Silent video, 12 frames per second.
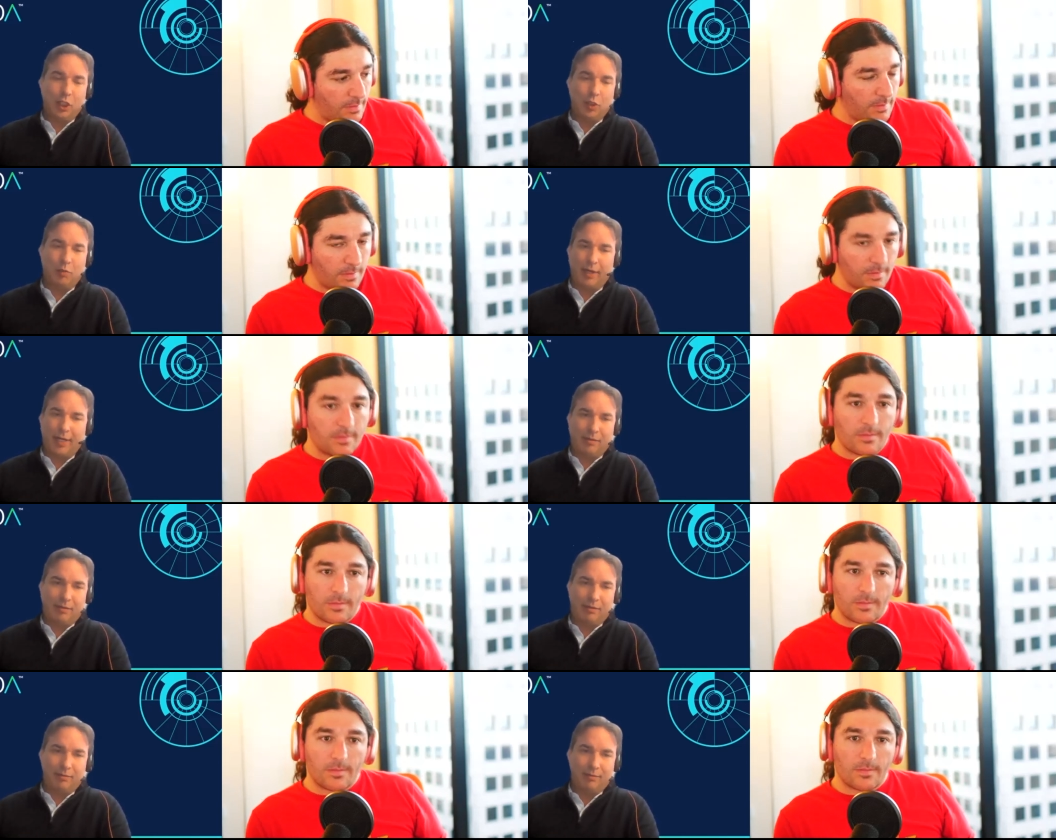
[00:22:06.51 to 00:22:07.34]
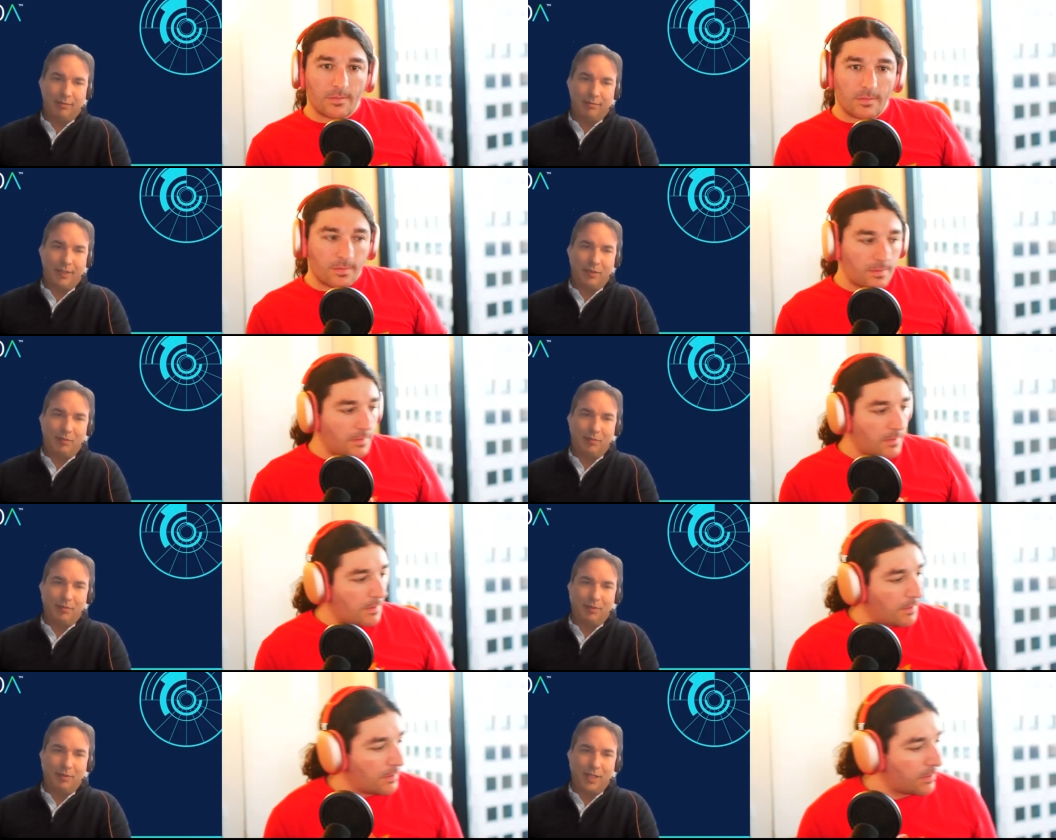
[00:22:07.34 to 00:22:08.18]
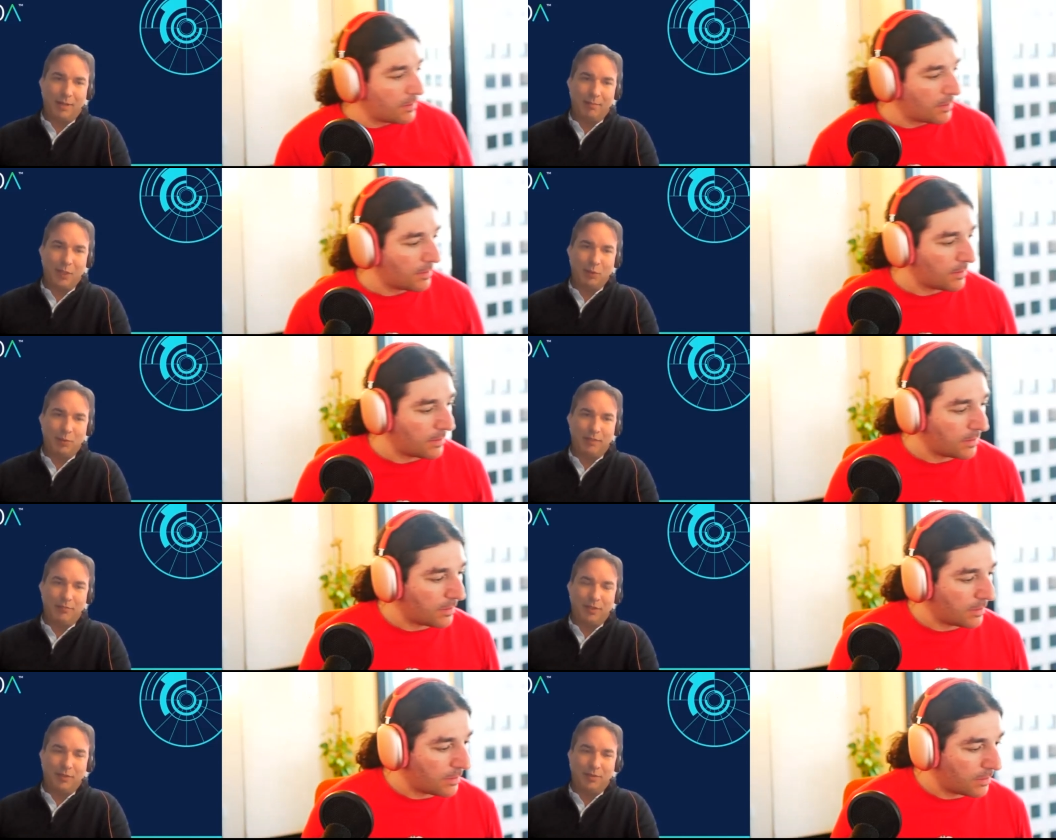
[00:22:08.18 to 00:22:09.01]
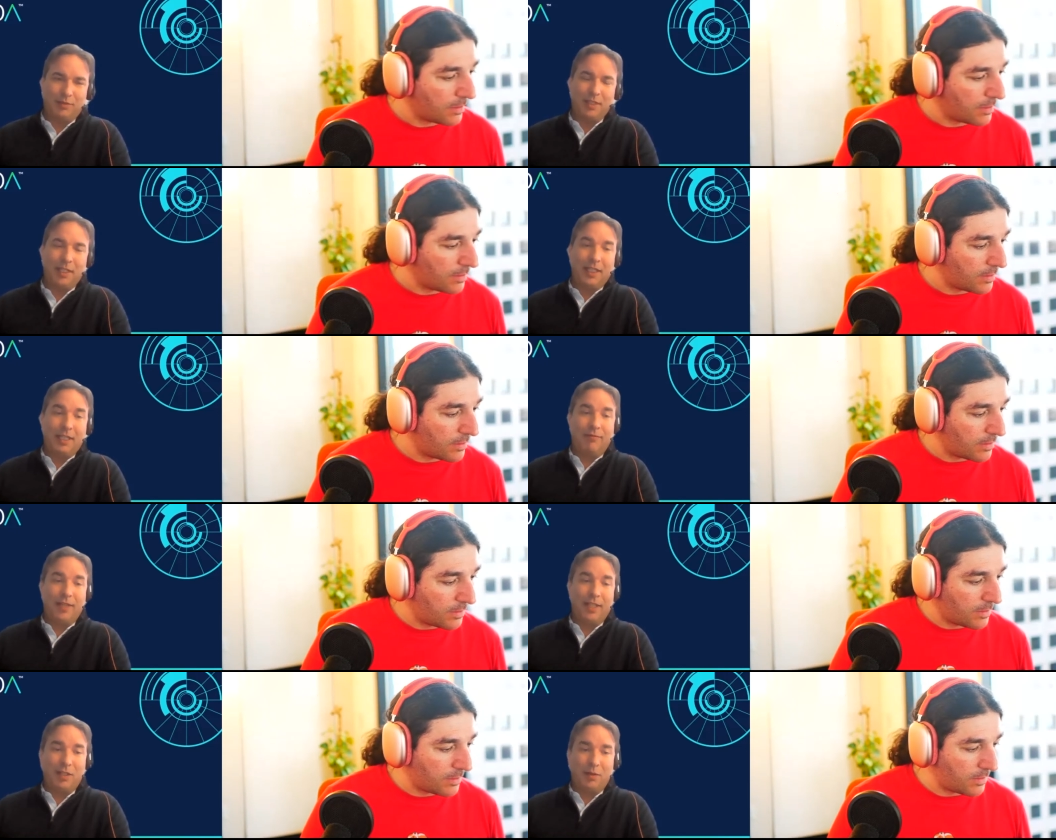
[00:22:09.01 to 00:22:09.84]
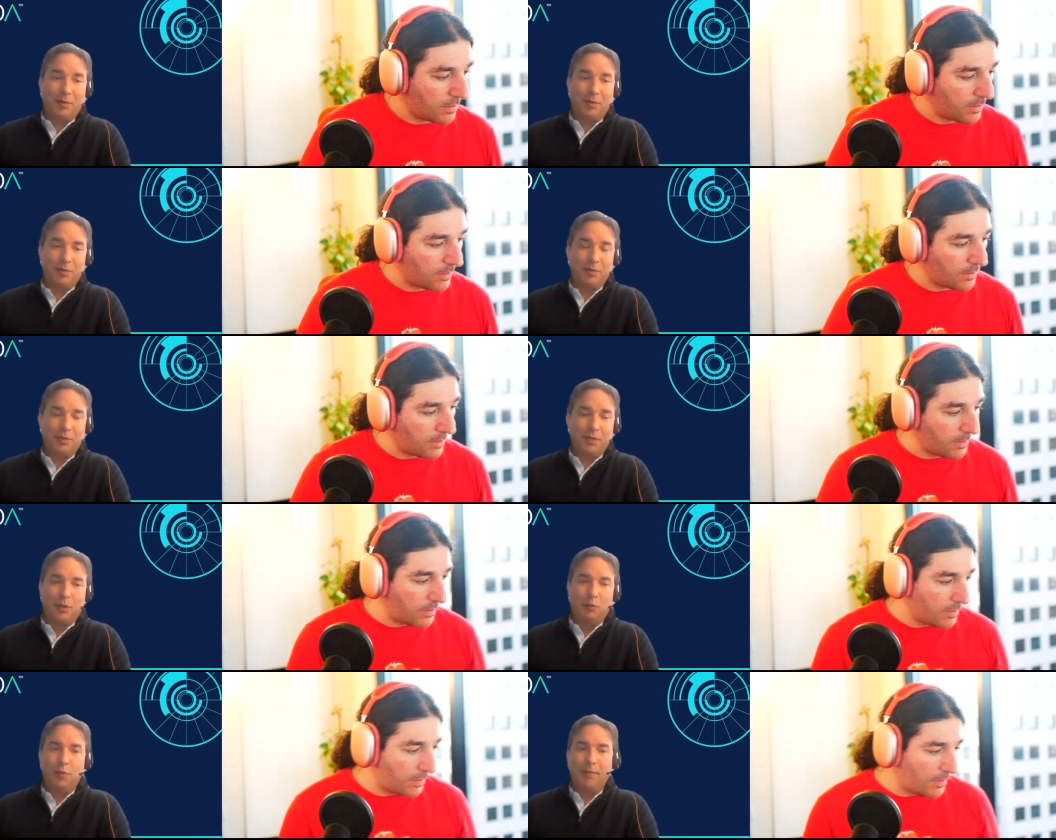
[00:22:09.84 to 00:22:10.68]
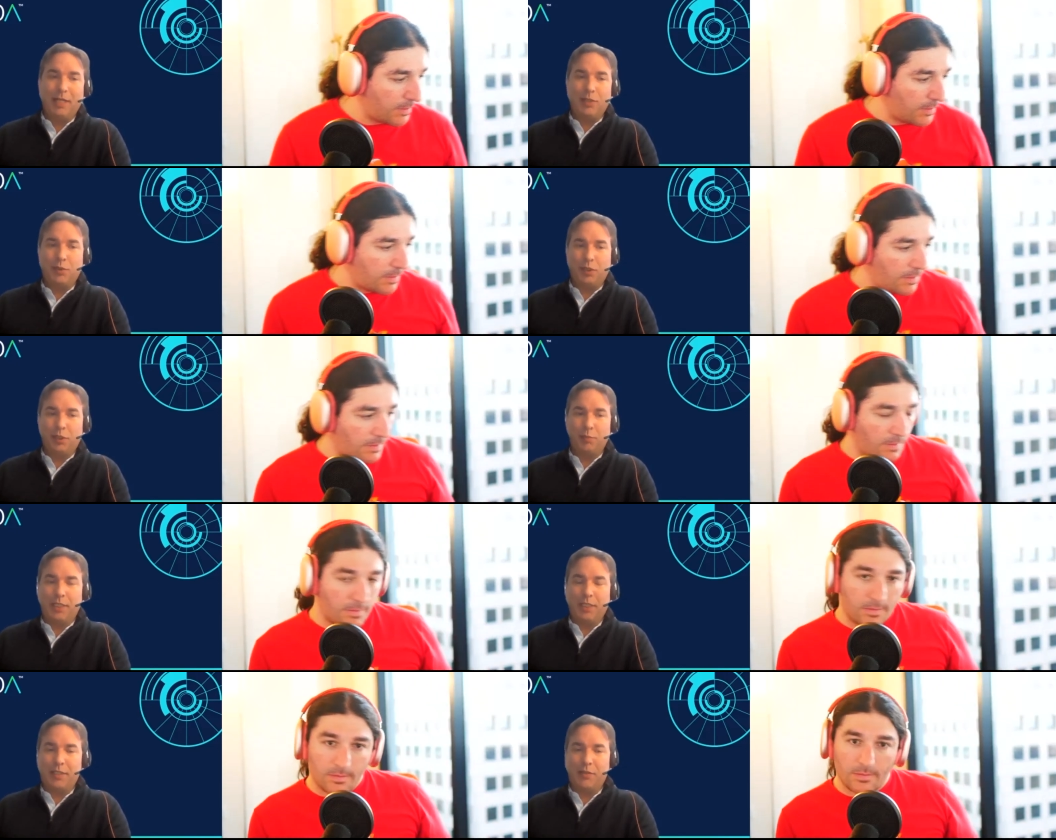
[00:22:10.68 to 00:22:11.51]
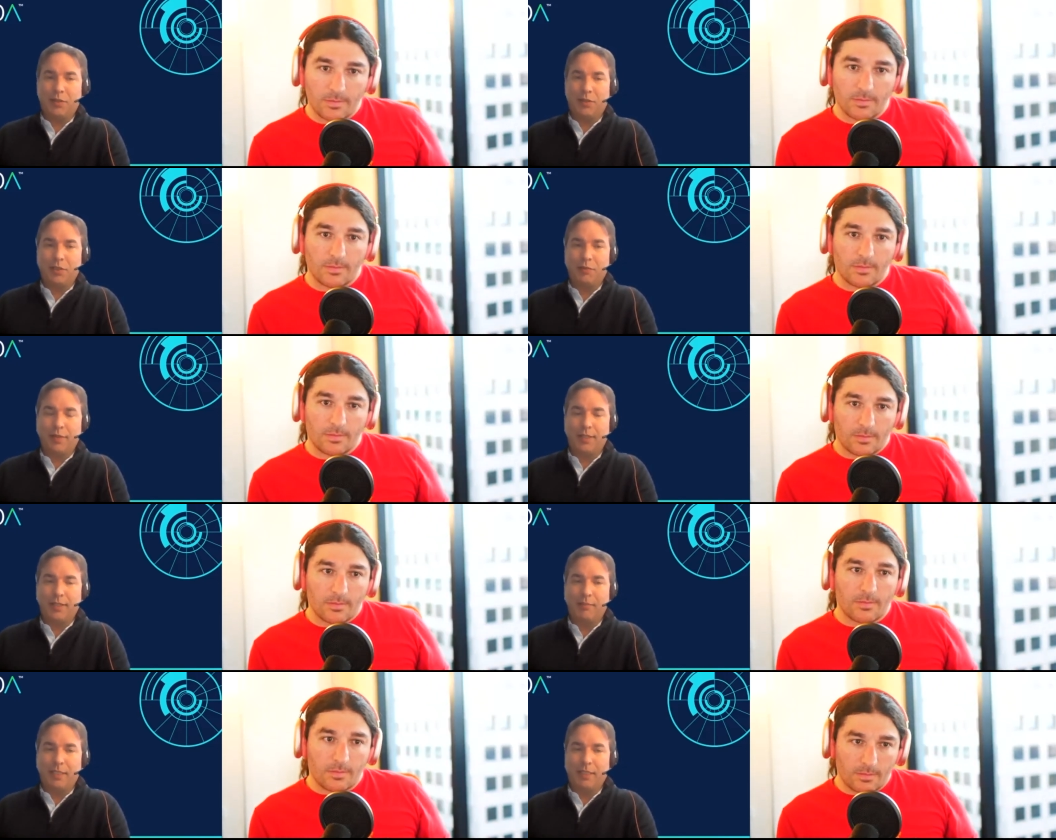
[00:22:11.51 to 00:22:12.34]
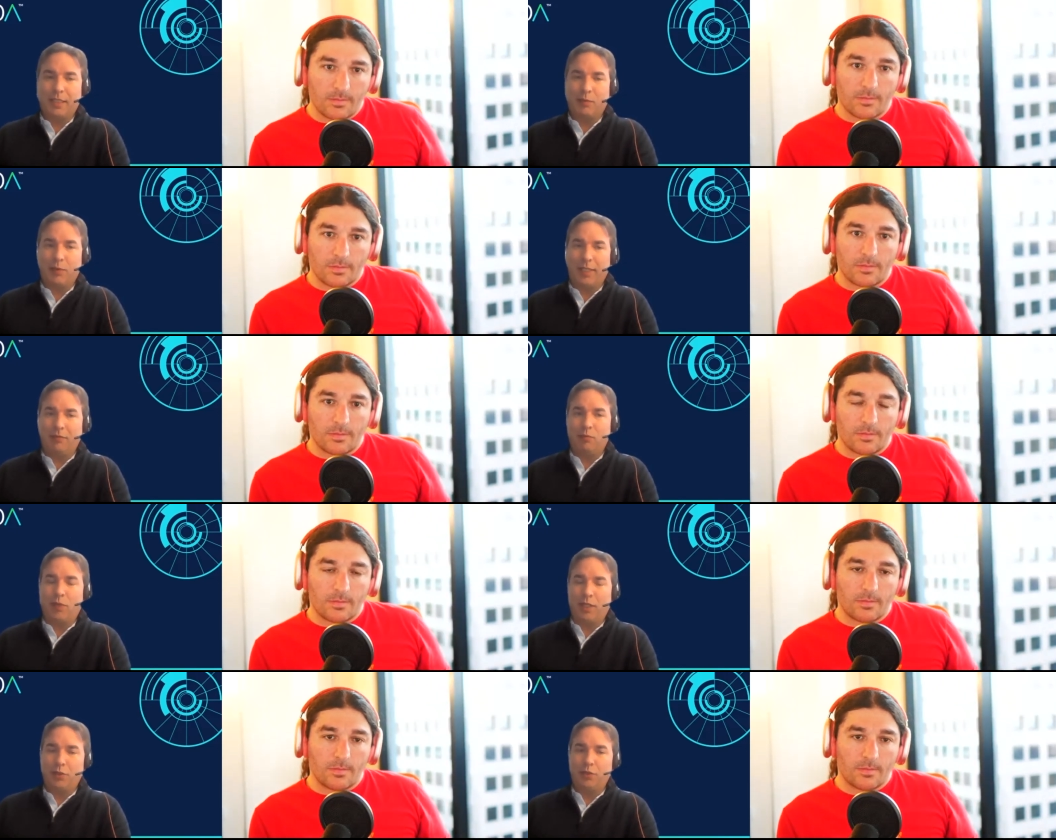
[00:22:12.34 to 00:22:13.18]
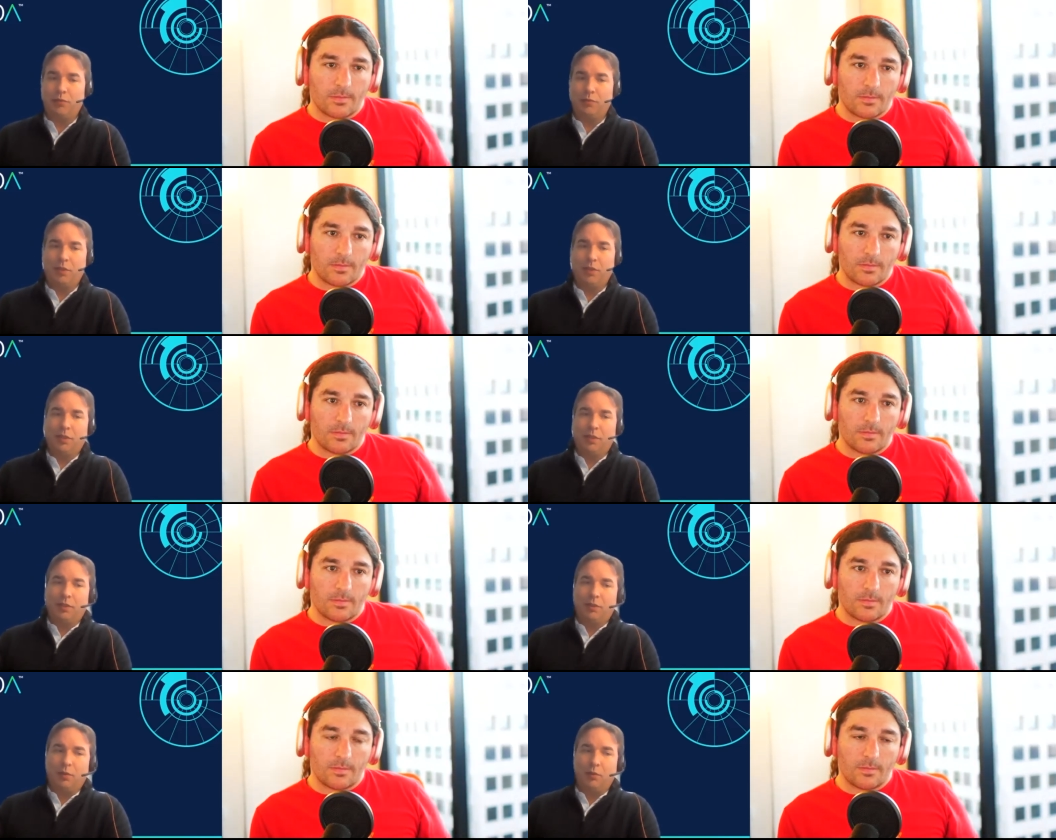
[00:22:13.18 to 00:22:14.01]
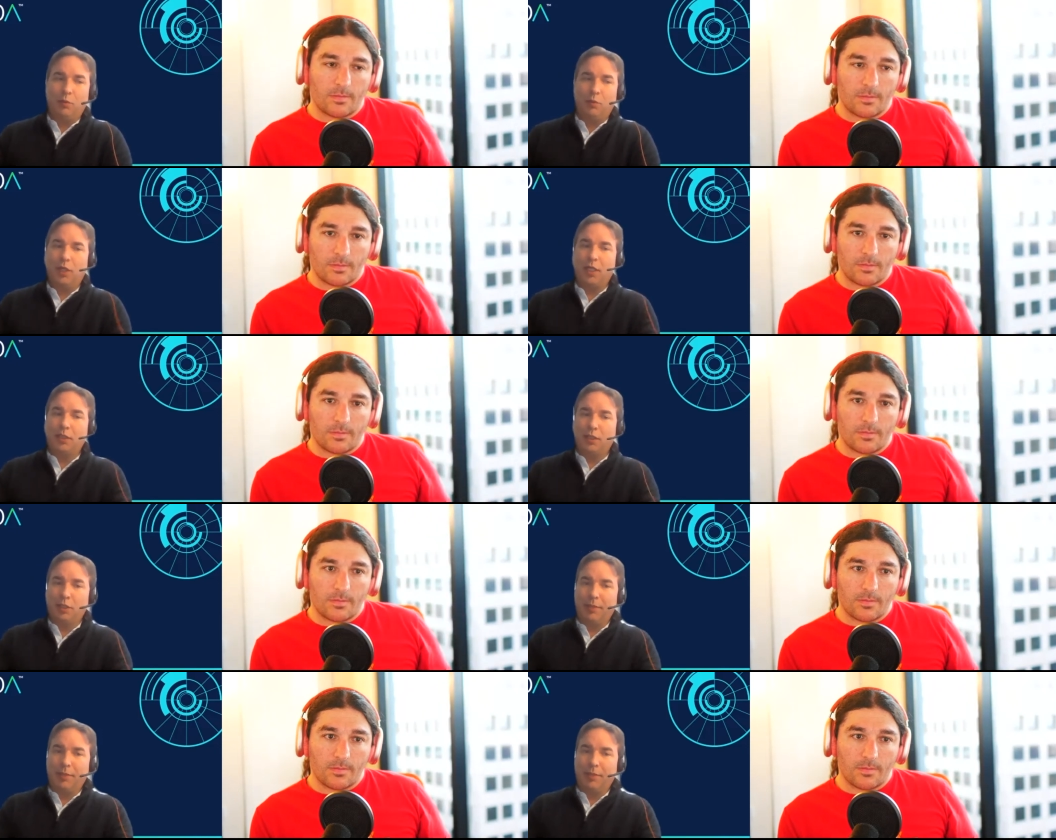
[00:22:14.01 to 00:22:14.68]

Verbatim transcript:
Speaker 1: great then there's not much we have to do if they don't we might do a little bit of consulting with them and say wait why don't you we'll work a little